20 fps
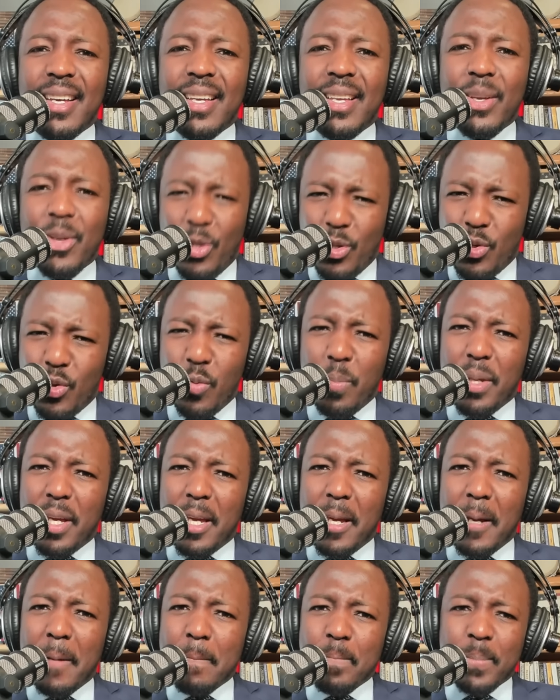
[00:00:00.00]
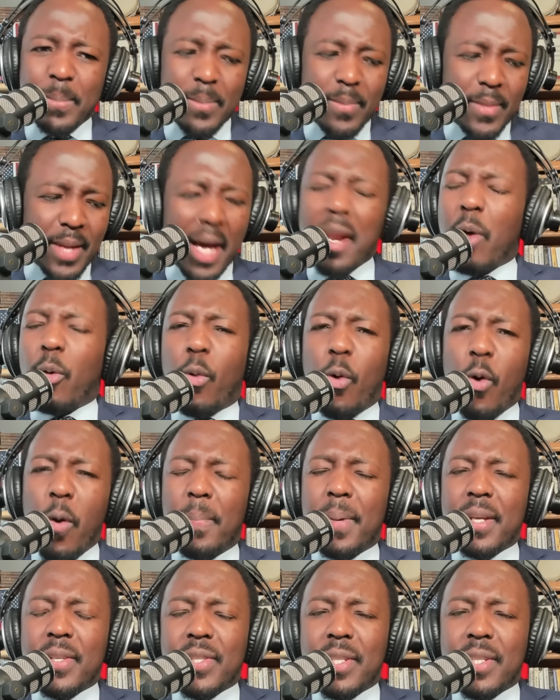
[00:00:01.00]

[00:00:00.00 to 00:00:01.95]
You should be an accomplice